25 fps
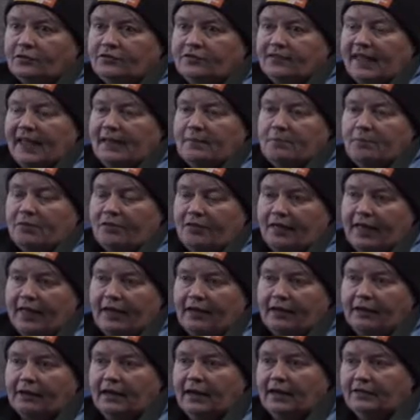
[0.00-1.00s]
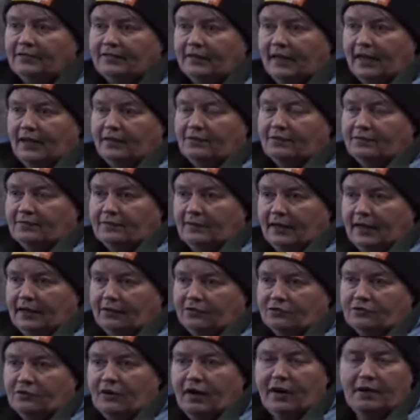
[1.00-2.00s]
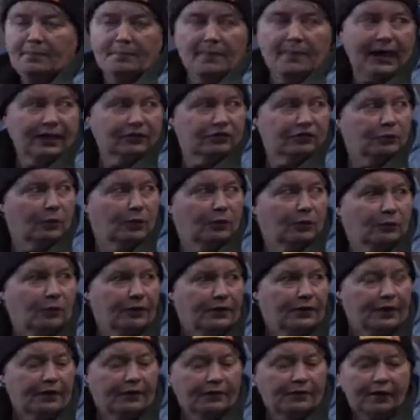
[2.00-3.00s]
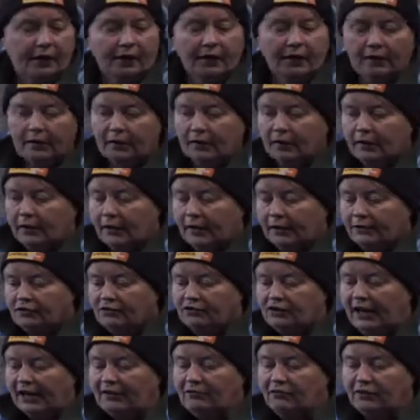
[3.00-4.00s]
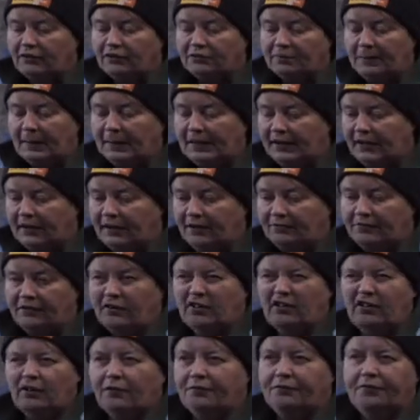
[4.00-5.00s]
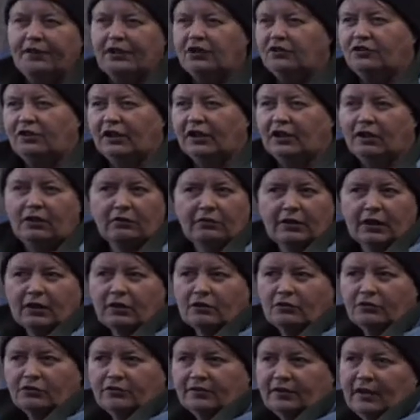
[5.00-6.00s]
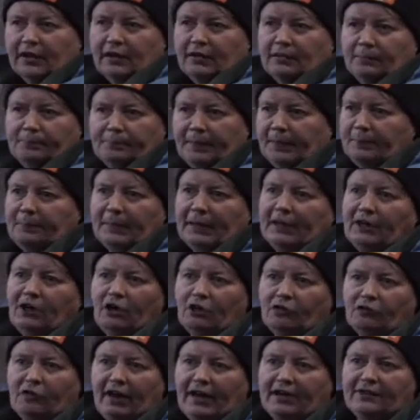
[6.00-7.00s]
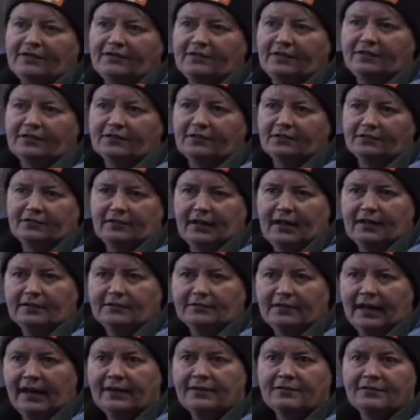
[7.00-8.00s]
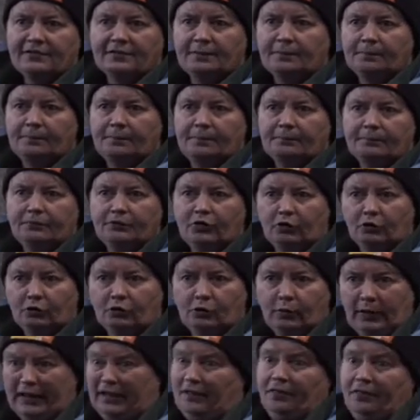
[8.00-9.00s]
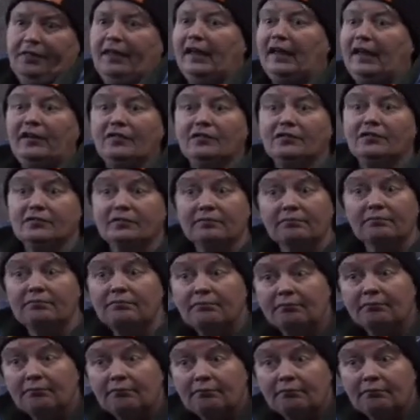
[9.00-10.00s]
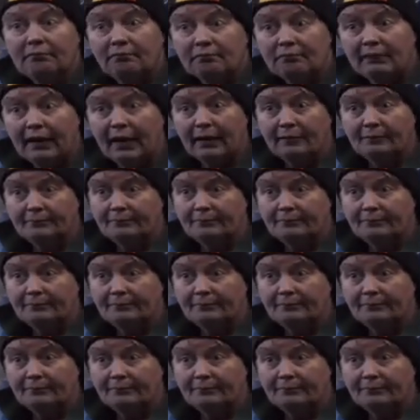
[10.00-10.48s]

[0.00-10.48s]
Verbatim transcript: same thing, is, is, is try and match one with the other. Generally speaking, if you're on a finishing unit, you'll see big, big long races because they tend to do quicker things. Yeah?